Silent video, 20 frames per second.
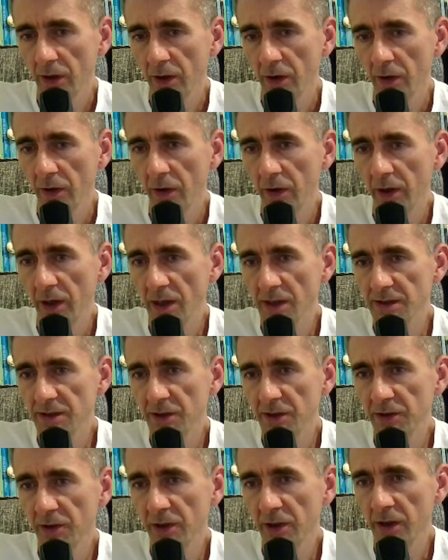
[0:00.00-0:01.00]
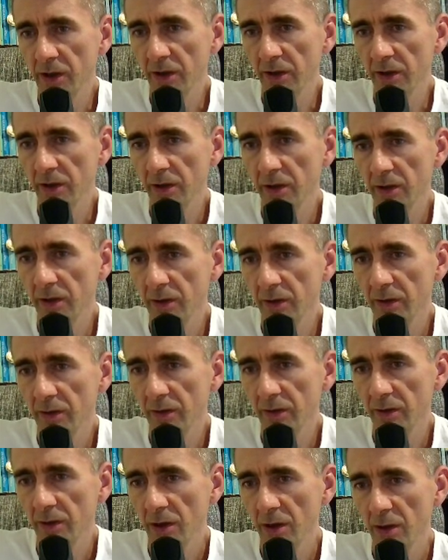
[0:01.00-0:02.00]
against threatening
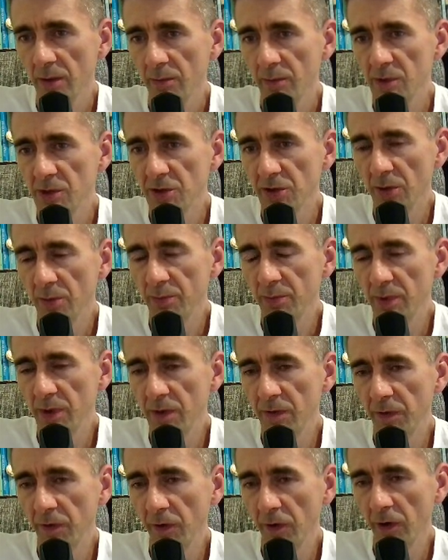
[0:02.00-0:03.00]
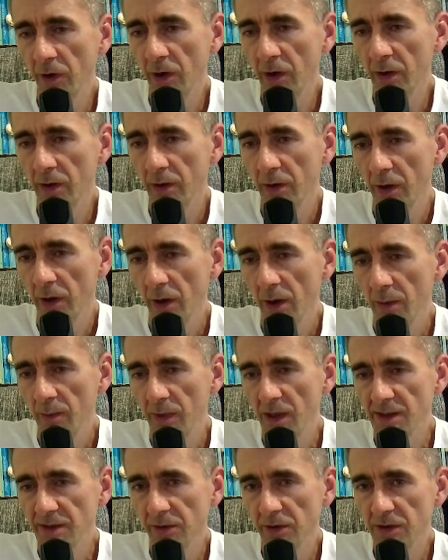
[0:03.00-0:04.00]
bishop b4,
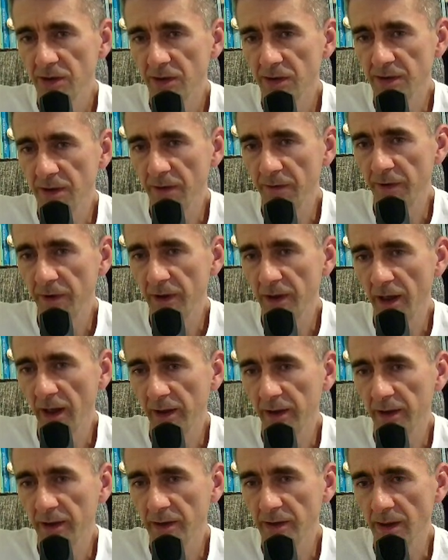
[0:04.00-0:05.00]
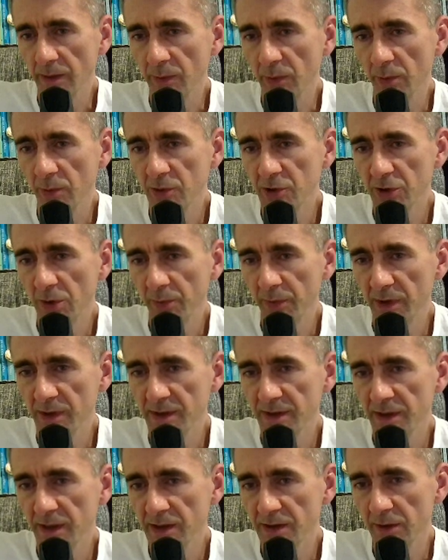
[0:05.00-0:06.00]
plus also something like, example, bishop
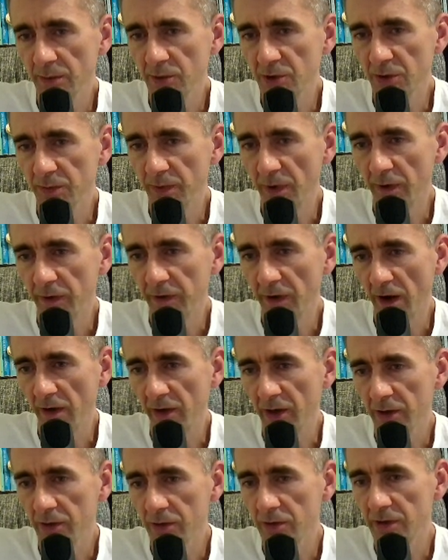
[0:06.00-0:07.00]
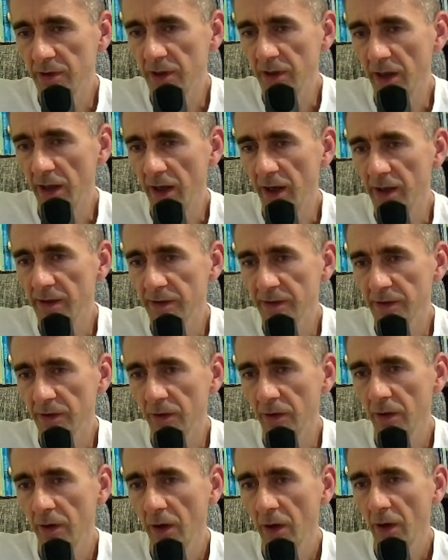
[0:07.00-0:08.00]
e6, bishop f5, and rook d8. So
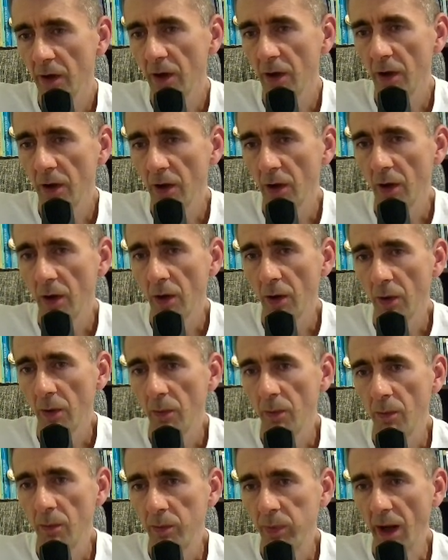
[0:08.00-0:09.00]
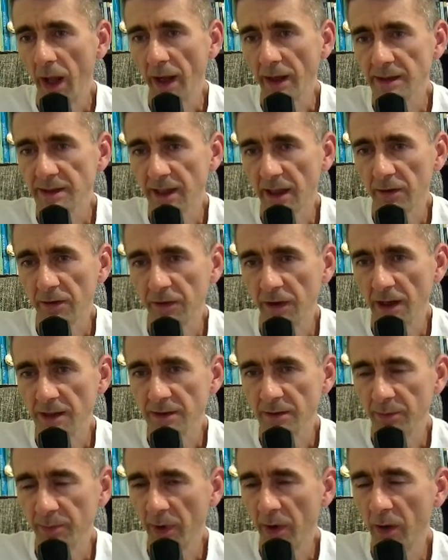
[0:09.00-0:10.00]
black sacrificed the
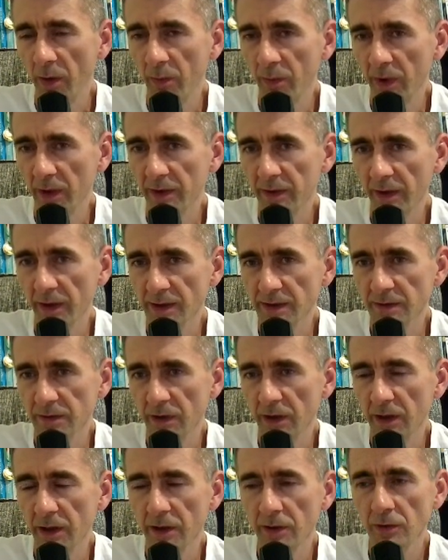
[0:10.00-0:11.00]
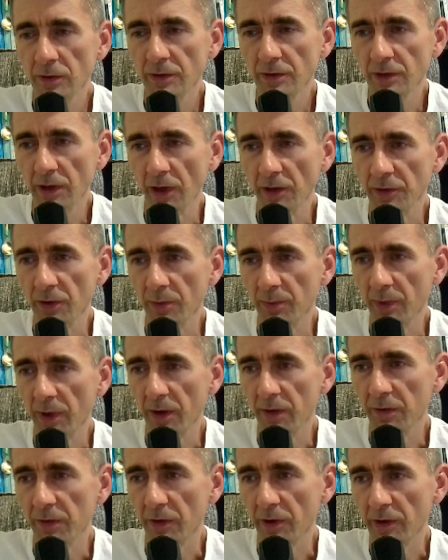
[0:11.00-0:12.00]
pawn, but has very good counterplay
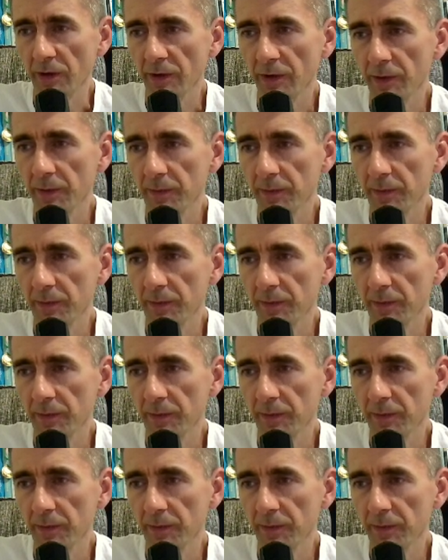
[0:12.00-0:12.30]
for it.